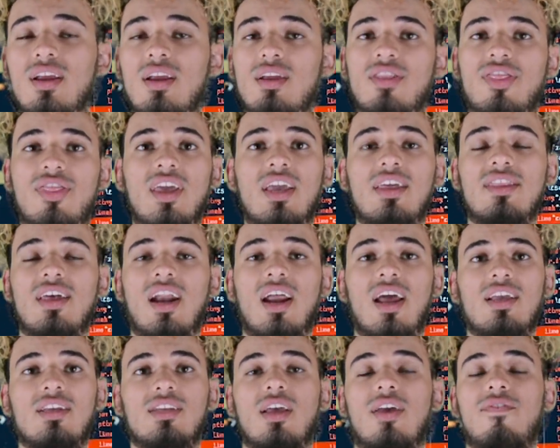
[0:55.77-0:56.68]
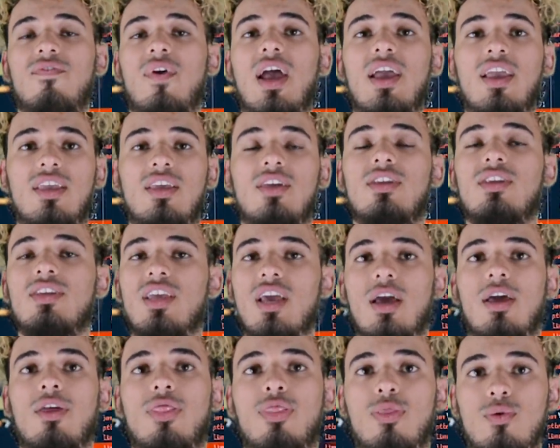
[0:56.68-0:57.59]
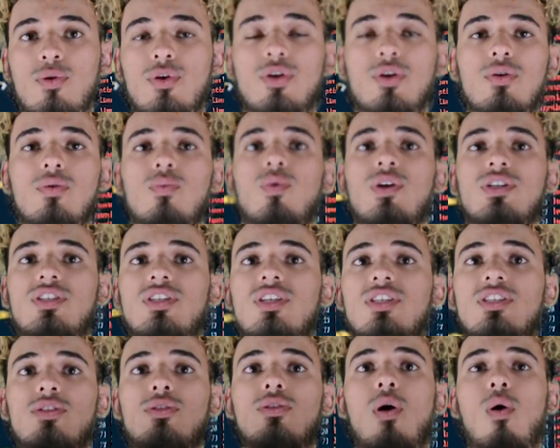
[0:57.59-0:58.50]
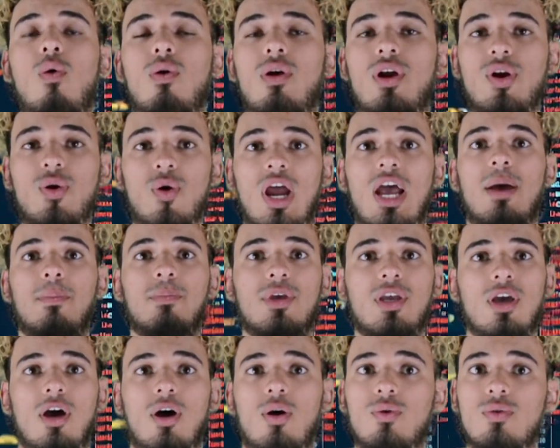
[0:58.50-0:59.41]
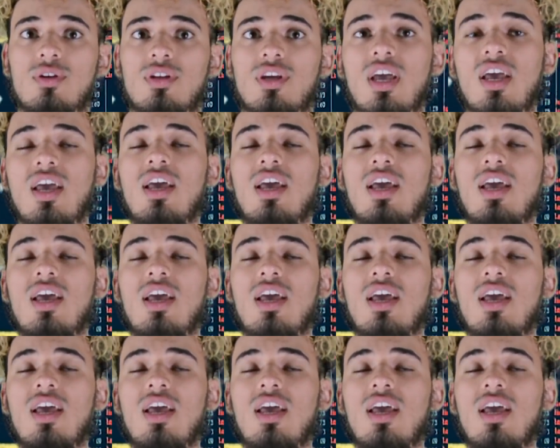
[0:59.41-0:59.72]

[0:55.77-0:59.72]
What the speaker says: thing that if I can get through you, which is don't cram code.